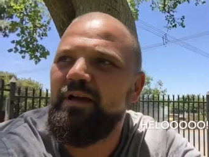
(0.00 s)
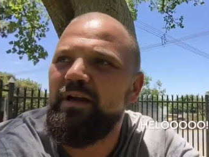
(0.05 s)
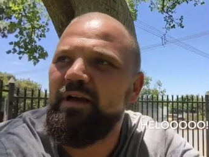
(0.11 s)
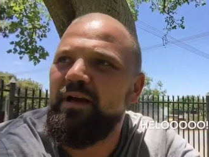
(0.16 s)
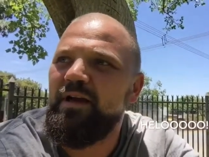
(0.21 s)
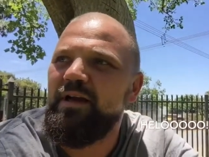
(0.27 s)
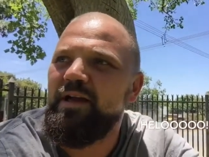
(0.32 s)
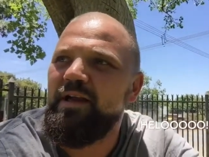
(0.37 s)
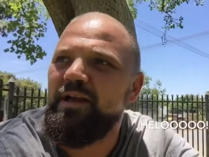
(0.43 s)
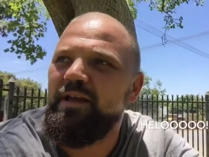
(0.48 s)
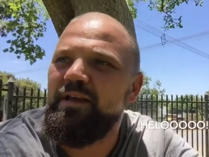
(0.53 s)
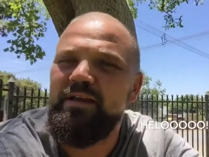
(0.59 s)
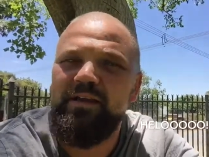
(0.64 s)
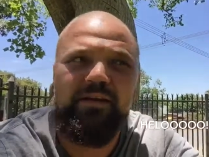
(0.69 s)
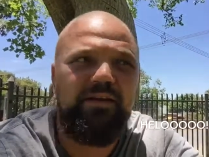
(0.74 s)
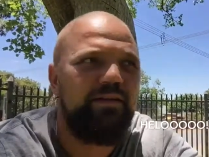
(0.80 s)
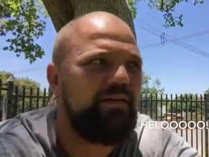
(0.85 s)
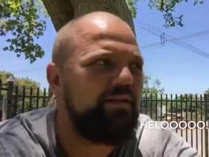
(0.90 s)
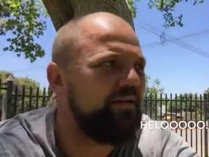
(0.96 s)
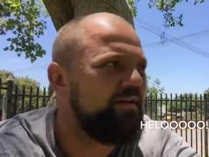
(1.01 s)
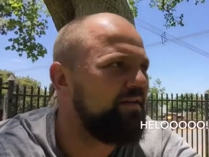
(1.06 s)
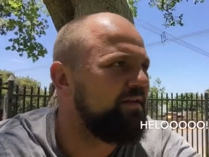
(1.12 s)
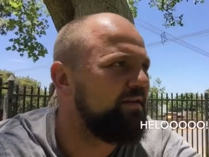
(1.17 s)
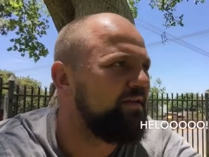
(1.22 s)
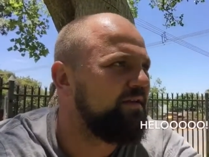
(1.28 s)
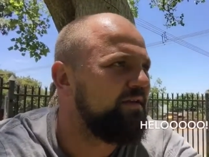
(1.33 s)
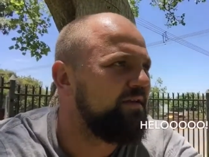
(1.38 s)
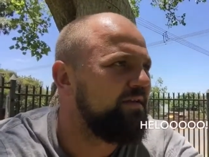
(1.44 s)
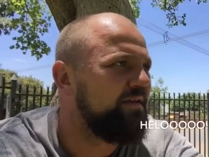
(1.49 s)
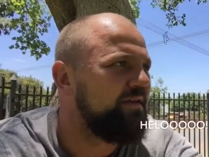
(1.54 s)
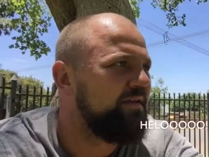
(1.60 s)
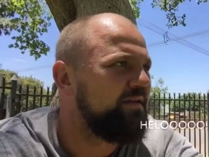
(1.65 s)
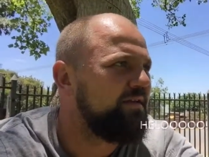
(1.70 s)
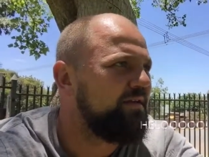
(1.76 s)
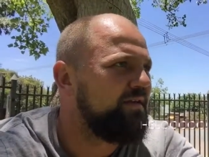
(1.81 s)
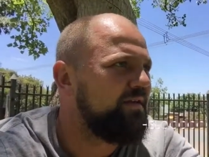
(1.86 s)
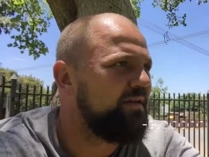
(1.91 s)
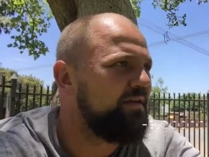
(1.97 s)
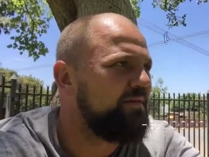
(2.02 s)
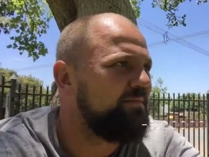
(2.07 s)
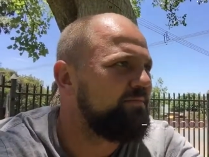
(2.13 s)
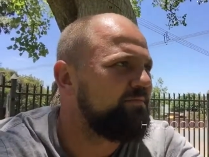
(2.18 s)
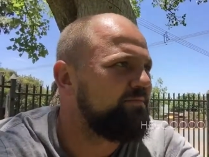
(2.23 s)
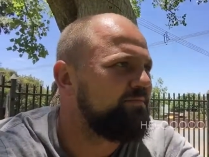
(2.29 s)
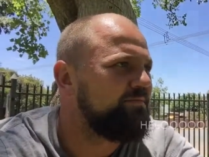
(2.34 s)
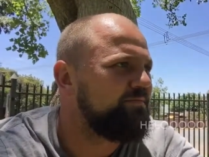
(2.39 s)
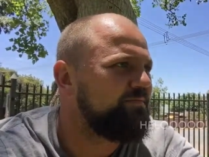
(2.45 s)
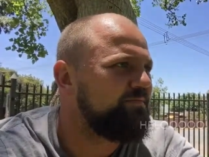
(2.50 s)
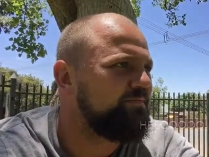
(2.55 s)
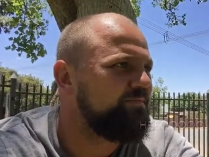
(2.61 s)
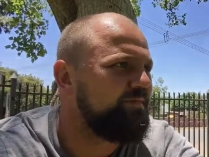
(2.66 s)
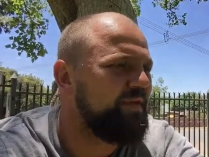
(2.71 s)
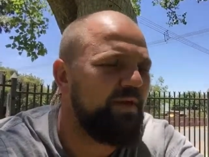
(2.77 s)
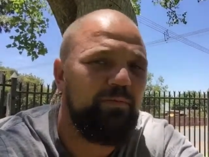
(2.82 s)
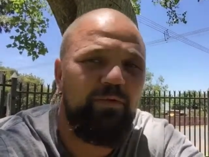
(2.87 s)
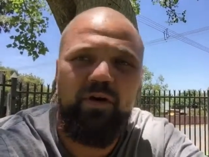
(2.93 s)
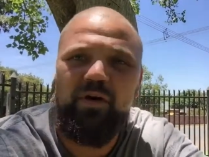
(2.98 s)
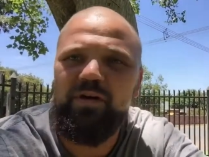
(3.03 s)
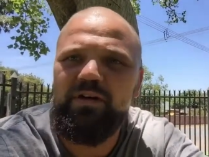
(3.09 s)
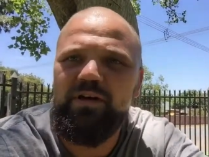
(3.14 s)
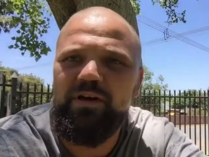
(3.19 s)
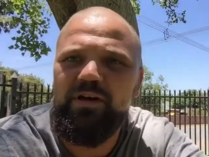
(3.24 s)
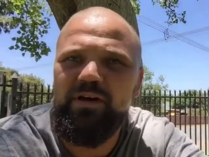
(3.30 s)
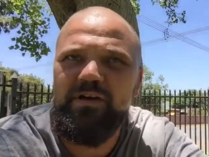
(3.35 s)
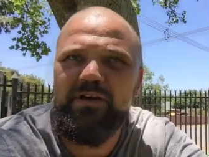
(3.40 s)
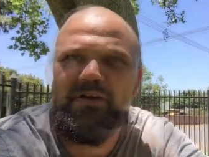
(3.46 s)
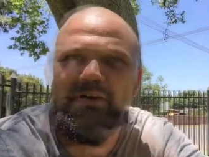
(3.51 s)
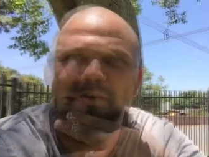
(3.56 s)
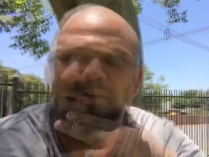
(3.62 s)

I um, I'm Adriaan.